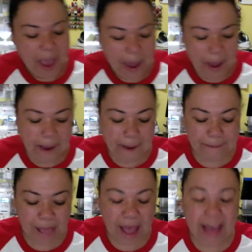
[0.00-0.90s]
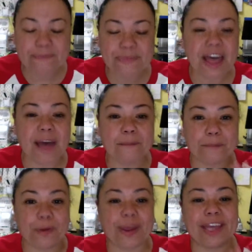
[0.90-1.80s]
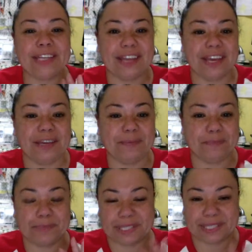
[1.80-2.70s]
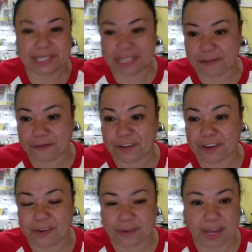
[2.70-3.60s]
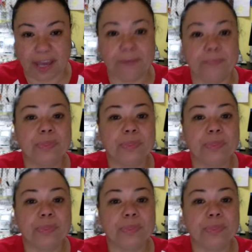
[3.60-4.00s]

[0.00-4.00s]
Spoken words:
I'm not brand name specific, okay?